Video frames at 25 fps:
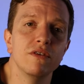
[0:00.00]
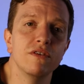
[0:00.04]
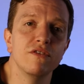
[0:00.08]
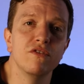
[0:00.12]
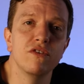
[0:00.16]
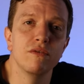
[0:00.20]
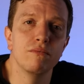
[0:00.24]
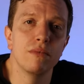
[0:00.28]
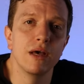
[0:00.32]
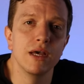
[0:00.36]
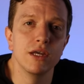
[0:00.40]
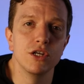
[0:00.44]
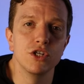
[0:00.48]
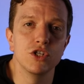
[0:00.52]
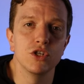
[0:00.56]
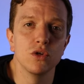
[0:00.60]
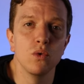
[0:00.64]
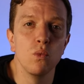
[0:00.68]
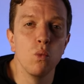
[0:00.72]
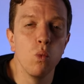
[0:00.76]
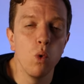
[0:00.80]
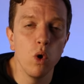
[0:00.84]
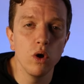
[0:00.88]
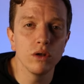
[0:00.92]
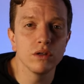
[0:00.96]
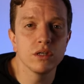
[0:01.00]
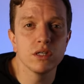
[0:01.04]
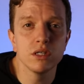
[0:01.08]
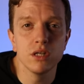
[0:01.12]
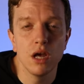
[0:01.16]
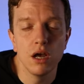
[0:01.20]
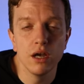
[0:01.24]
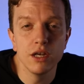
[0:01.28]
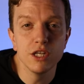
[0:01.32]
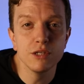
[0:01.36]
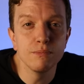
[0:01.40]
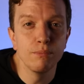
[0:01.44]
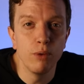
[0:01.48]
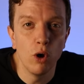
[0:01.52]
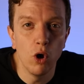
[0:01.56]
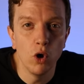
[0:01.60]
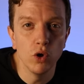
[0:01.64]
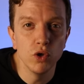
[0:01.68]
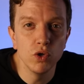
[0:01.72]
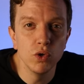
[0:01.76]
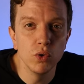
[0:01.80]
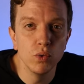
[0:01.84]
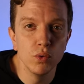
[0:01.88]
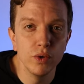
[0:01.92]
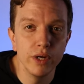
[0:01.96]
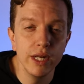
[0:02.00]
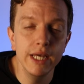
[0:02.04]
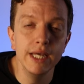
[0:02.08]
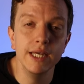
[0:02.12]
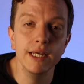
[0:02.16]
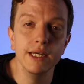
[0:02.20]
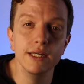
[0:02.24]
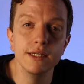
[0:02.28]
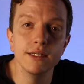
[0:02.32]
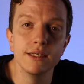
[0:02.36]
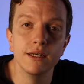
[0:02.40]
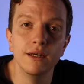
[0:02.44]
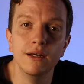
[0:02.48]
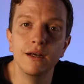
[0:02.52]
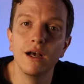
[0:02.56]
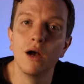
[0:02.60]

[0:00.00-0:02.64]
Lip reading: information what size pot you'll need.